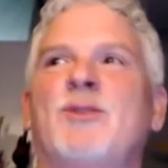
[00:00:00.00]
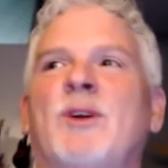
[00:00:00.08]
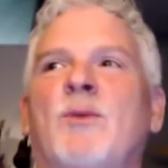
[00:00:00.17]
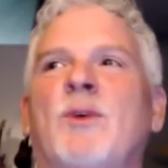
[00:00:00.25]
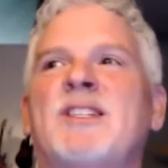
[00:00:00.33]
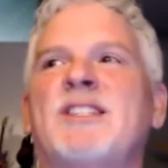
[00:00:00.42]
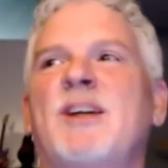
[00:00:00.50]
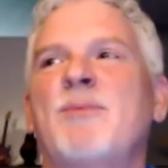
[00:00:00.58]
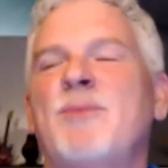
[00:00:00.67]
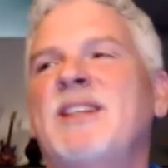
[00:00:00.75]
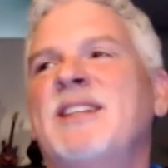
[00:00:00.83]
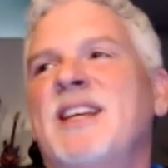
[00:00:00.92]
What's
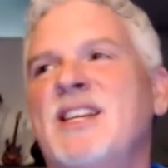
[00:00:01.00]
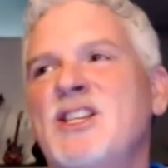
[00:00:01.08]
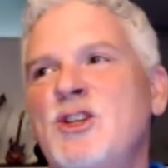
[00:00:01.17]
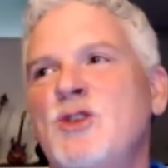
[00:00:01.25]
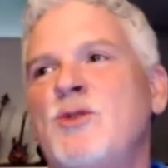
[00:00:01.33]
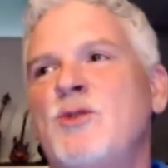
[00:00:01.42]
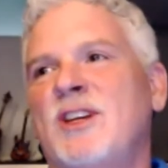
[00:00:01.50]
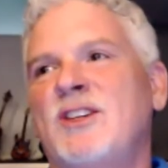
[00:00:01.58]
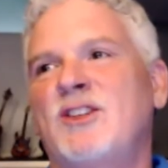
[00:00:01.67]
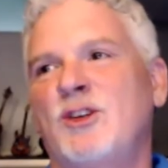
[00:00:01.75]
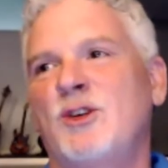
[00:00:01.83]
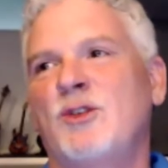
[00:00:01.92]
something that you can
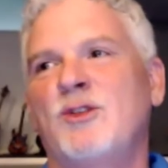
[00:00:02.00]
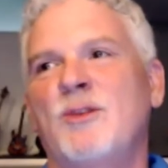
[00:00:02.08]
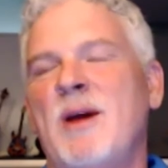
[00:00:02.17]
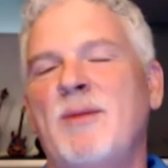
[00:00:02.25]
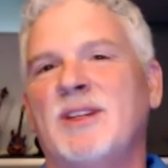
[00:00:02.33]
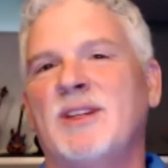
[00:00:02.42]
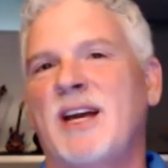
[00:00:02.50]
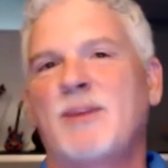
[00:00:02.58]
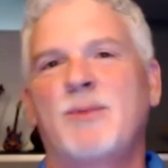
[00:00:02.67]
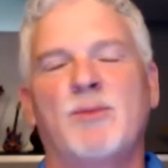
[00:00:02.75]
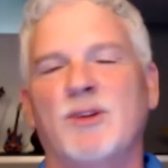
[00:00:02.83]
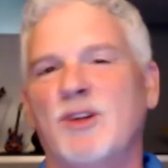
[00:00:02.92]
do that maybe a lot of
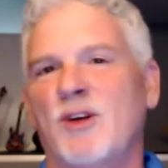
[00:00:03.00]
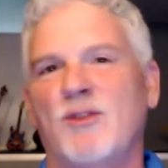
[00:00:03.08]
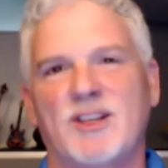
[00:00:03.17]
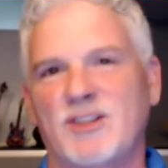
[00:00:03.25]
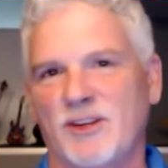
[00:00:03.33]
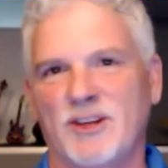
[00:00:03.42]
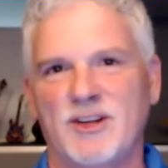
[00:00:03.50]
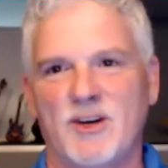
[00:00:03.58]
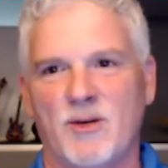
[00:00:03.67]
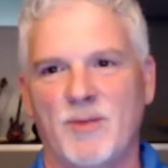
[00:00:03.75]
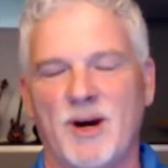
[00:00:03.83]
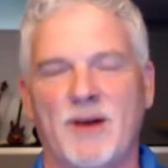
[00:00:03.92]
people don't necessarily
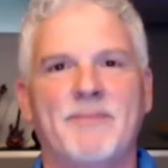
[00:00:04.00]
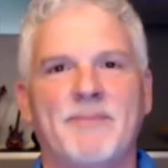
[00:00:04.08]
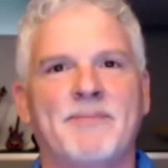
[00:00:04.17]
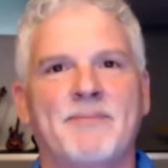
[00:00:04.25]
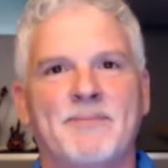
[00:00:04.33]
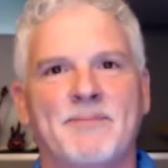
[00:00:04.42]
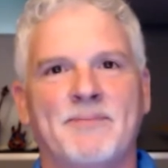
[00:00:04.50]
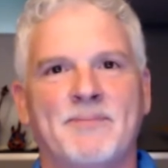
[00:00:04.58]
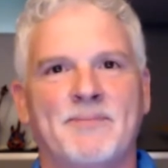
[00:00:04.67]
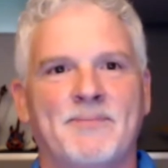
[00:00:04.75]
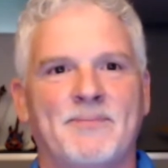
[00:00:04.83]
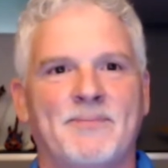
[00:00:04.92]
know
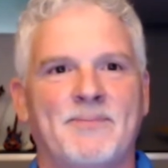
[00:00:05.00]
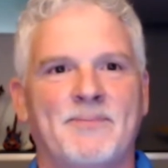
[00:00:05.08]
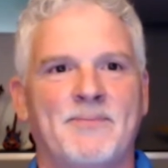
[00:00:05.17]
about?